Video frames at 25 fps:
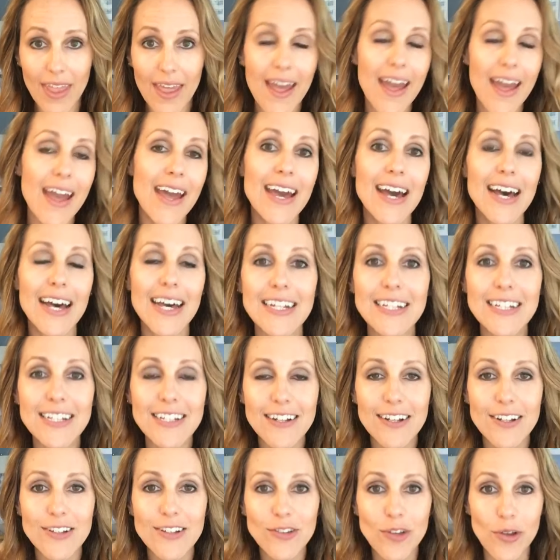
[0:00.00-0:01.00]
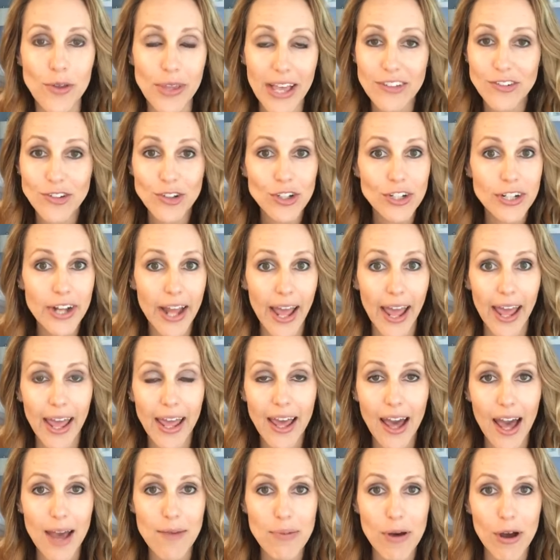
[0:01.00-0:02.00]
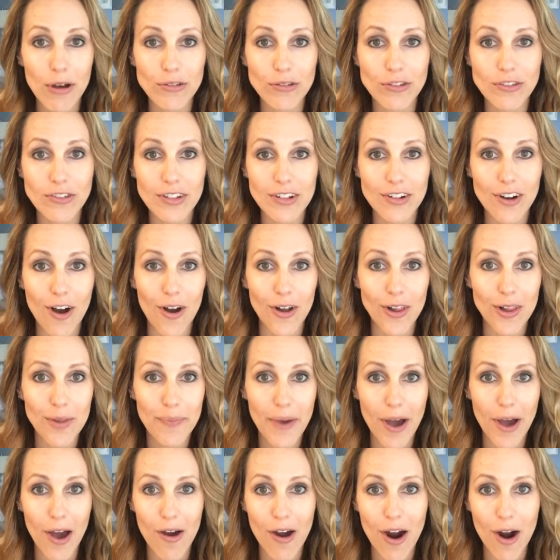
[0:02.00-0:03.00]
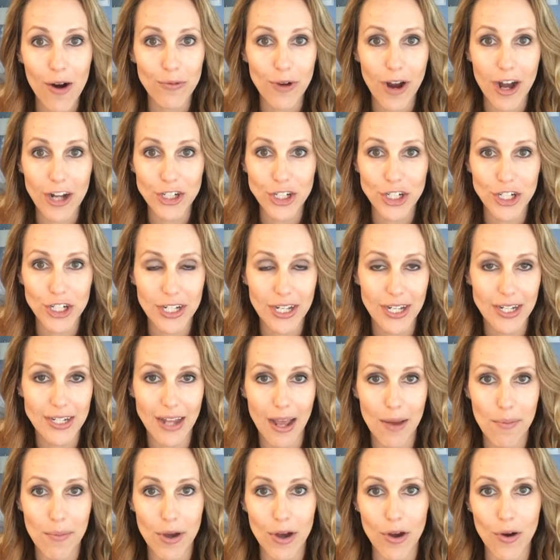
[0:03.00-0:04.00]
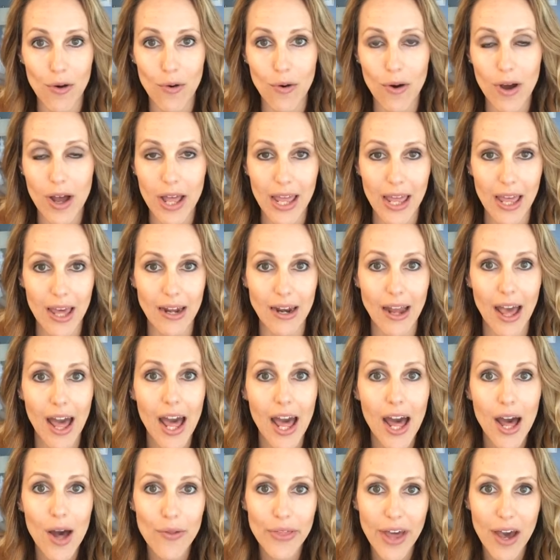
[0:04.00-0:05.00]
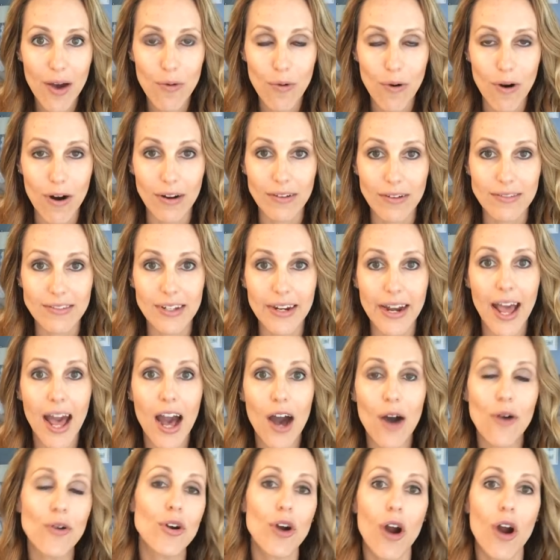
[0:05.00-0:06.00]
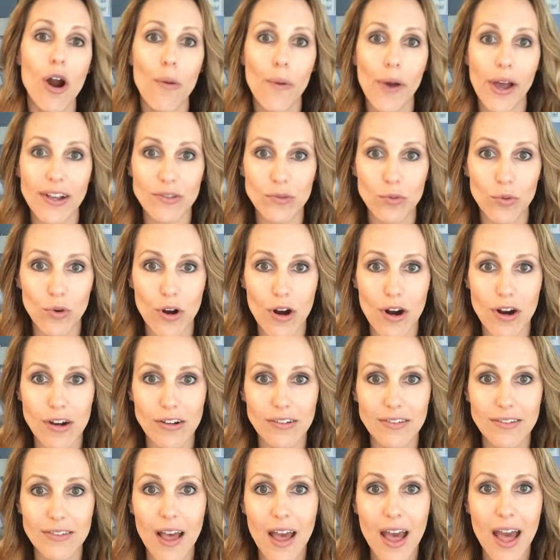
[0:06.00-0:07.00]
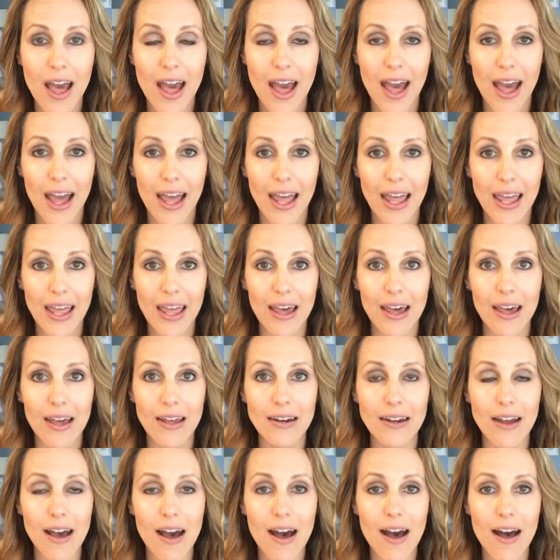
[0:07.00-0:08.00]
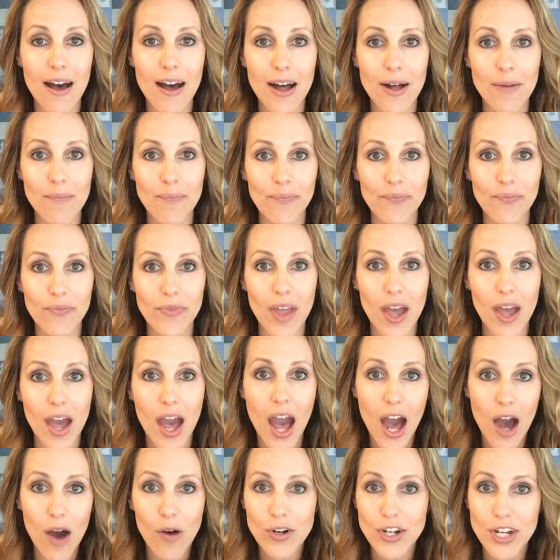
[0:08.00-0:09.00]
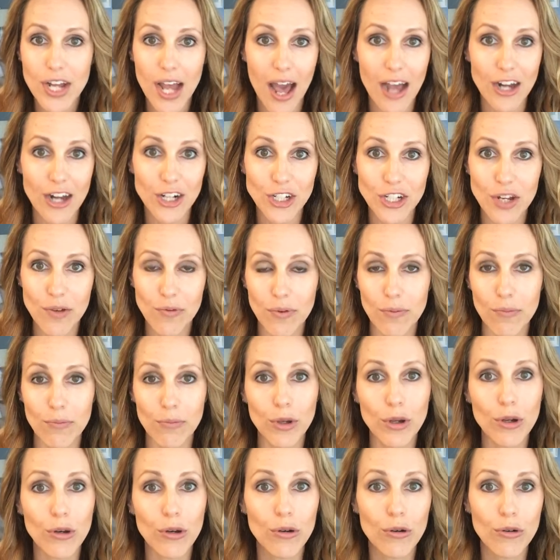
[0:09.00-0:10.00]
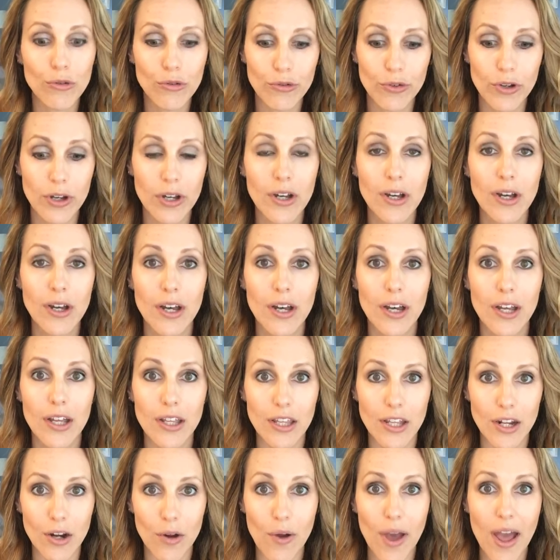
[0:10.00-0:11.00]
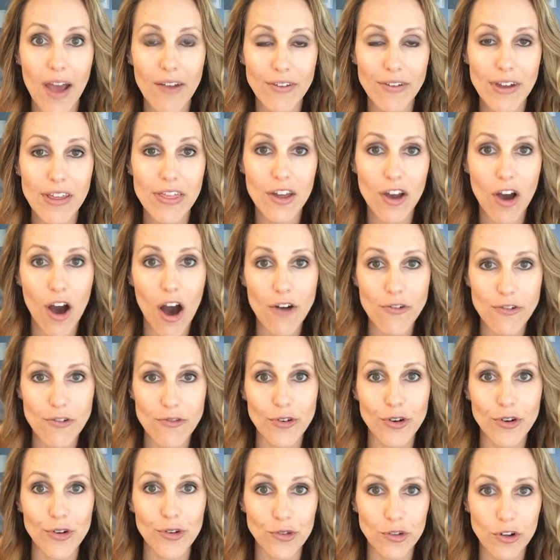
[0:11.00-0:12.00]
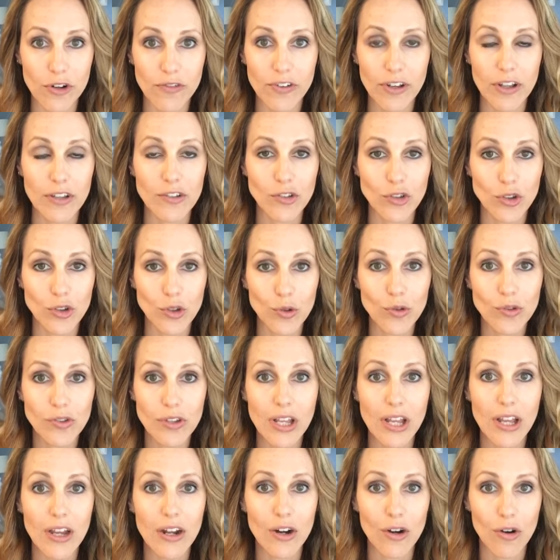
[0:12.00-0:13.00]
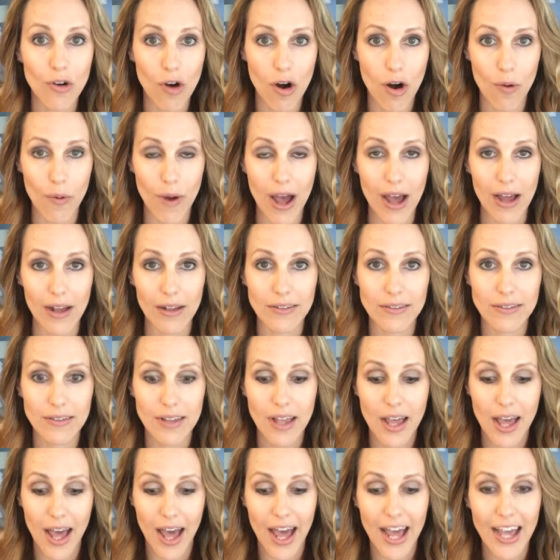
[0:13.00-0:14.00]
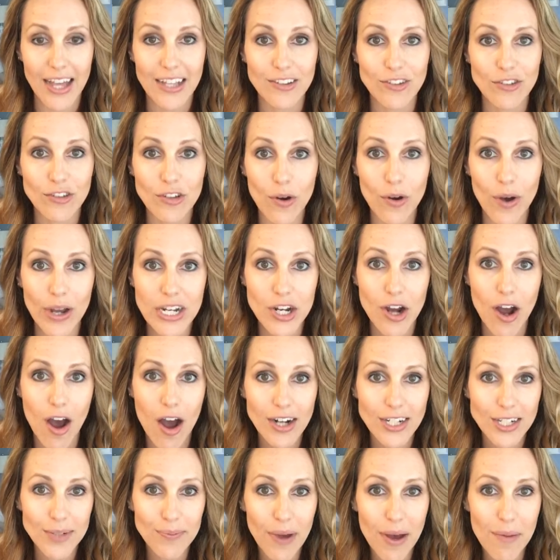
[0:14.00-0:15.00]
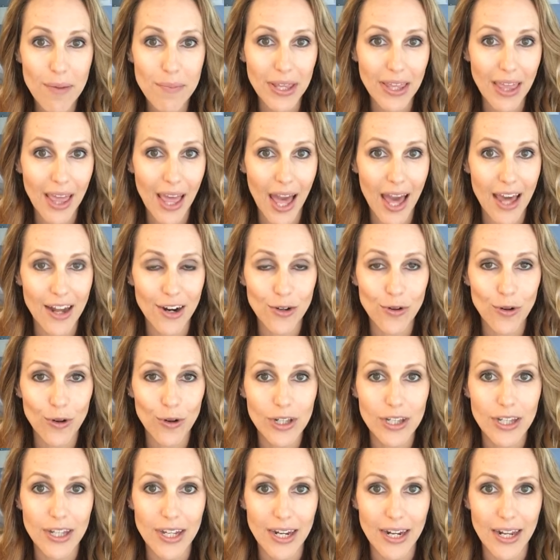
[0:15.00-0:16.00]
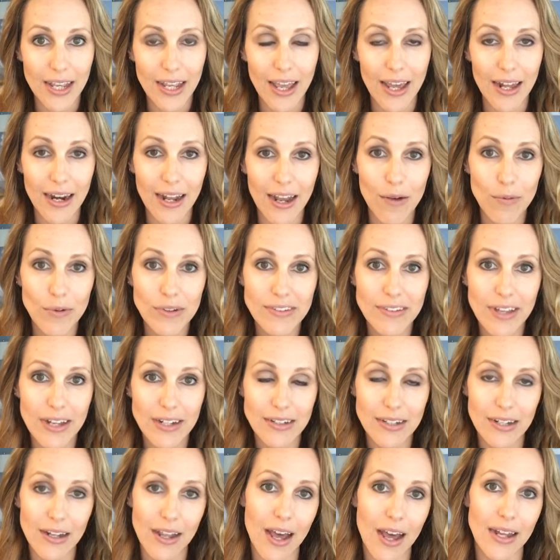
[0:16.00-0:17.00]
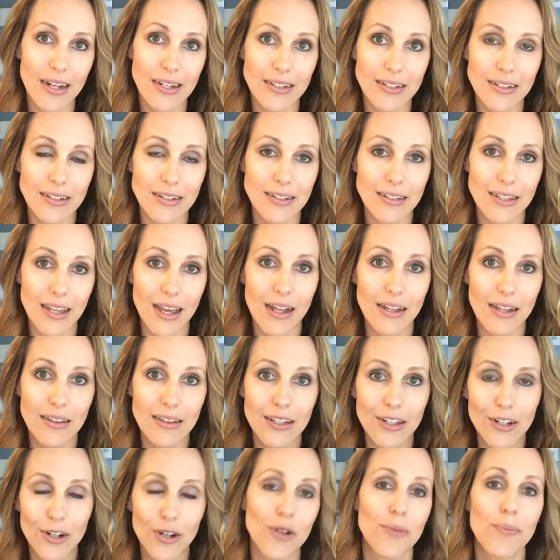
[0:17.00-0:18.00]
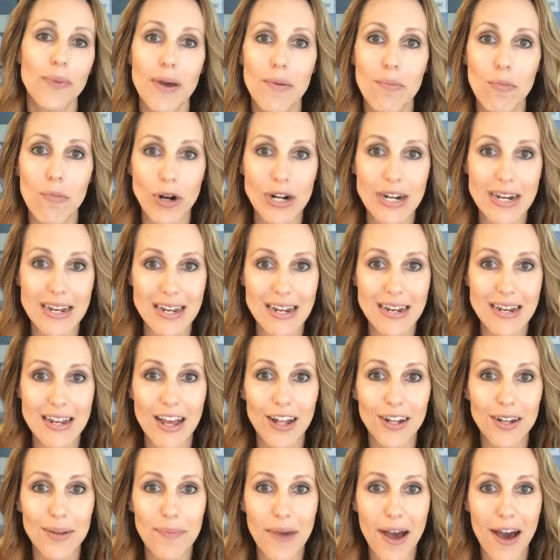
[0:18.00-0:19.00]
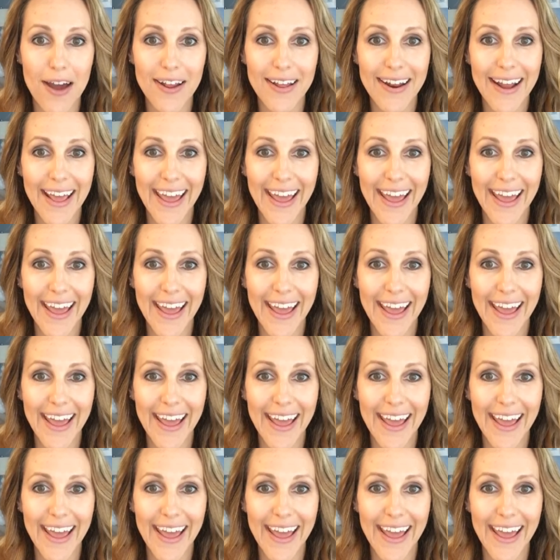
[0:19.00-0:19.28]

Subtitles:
And so yesterday I posted all about our raw chicken demo and how that works and how Norwex works and how to actually remove, everything off of your surface using Norwex. And so I talked about mechanical cleaning, and I always like to kind of get a little bit more detailed about it.